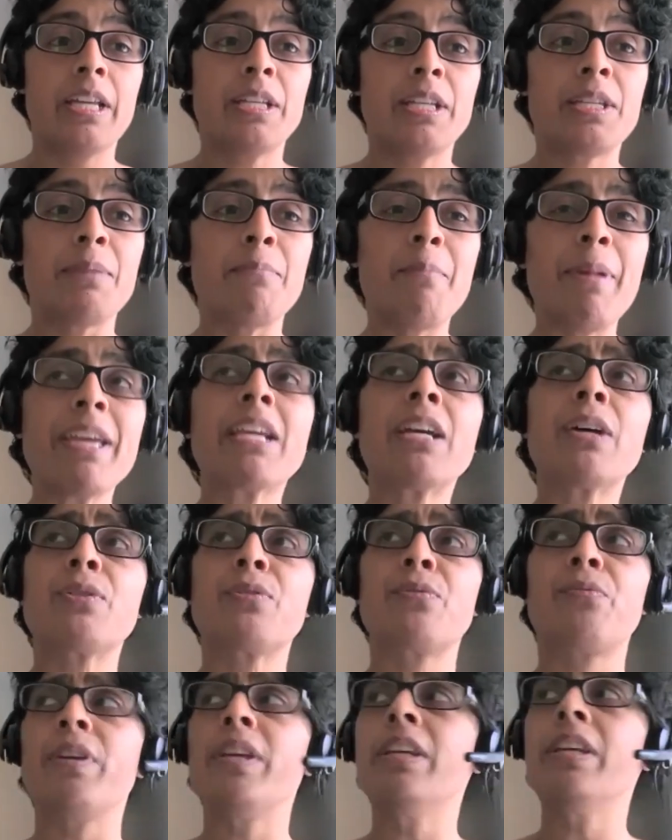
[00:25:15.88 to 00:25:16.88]
to make us
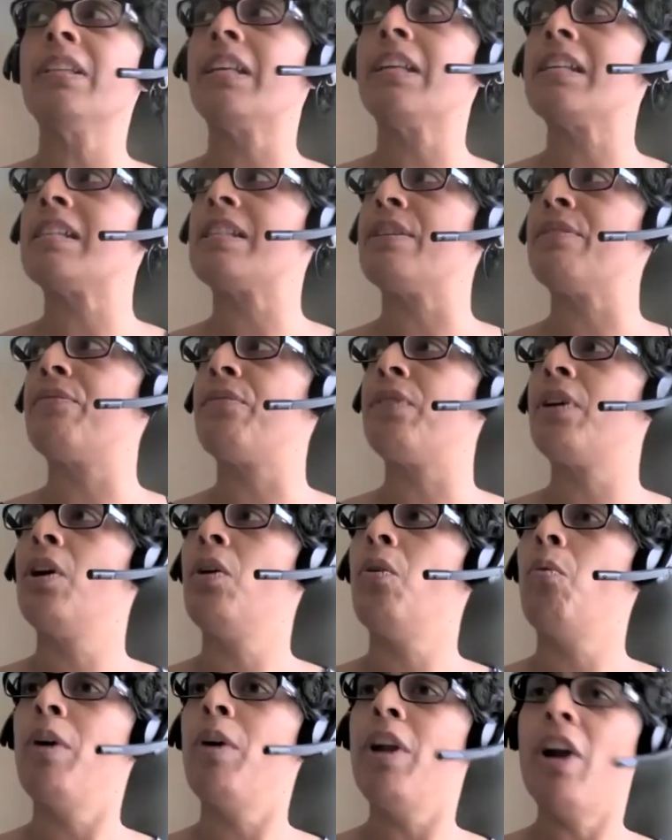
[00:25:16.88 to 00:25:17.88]
feel as if
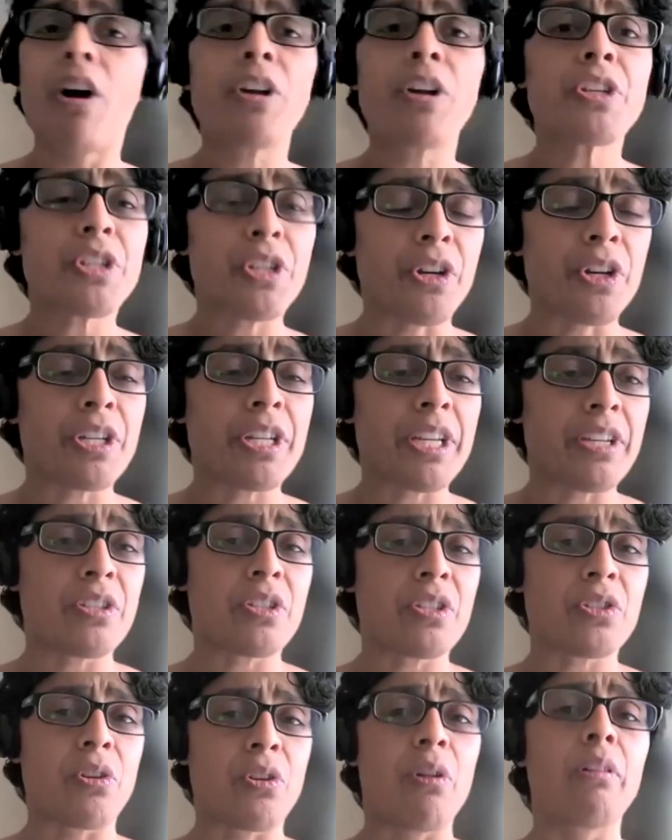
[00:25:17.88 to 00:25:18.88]
we are starting to
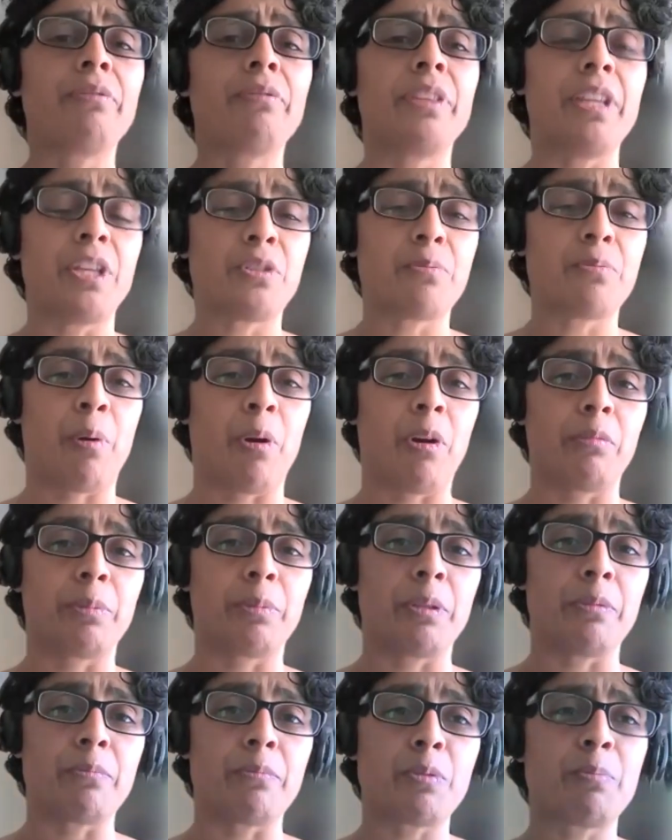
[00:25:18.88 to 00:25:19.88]
solve these
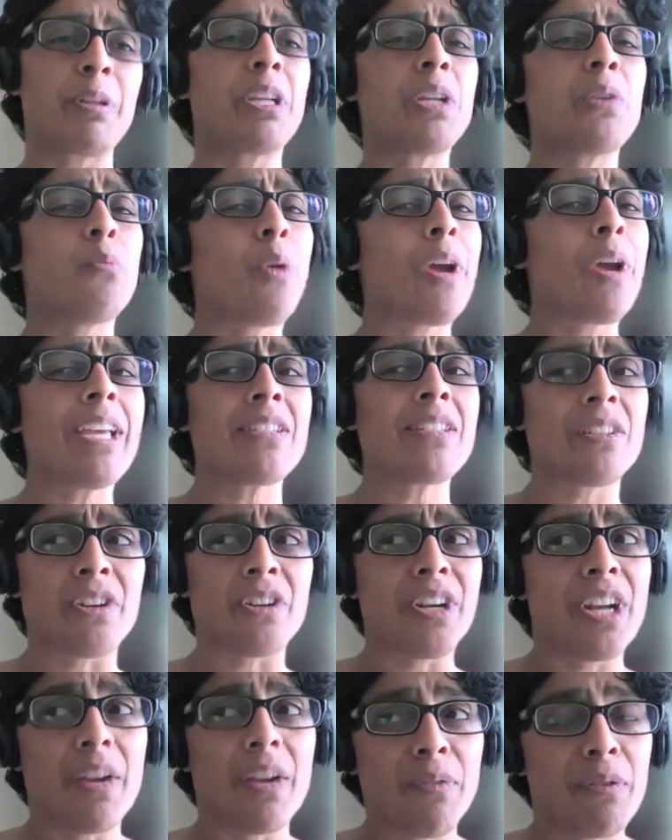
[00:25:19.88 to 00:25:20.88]
problems, but in ways that are
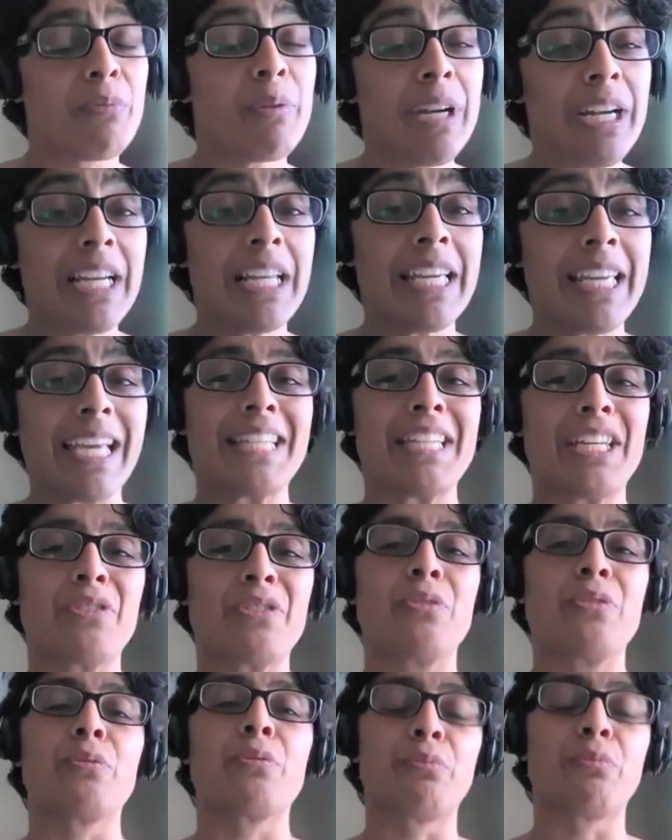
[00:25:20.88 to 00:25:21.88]
never really getting
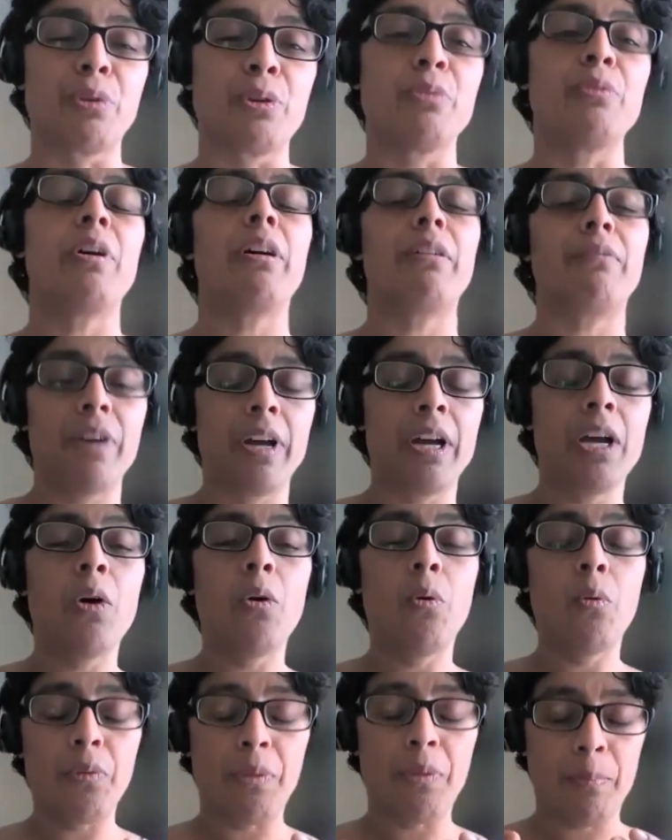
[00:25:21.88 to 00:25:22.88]
to the root of
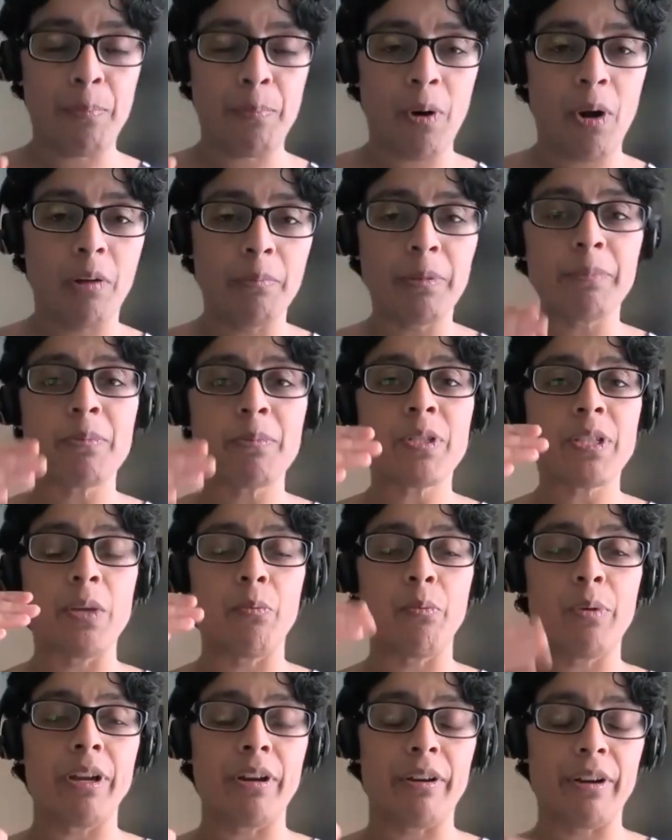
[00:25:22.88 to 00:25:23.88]
the problems that
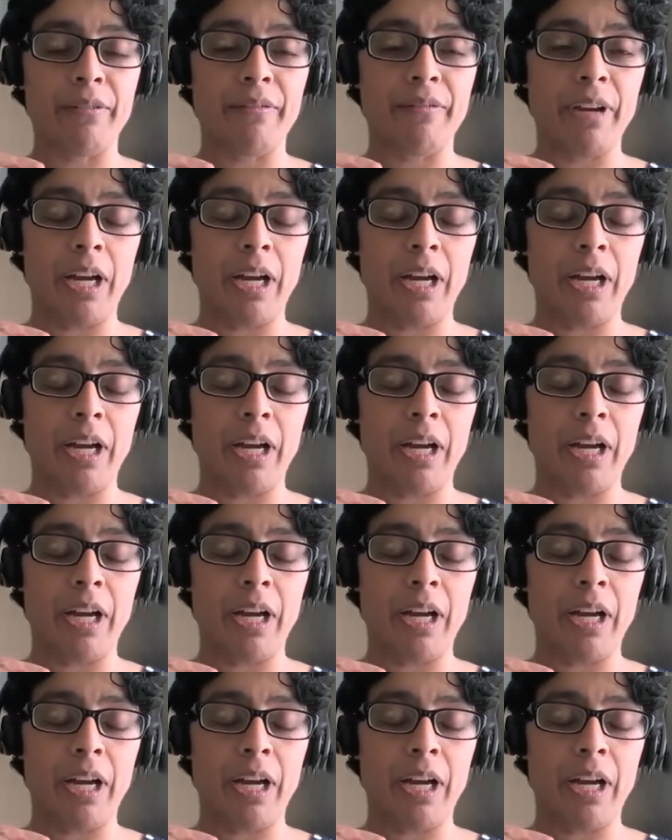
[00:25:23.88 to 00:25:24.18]
we are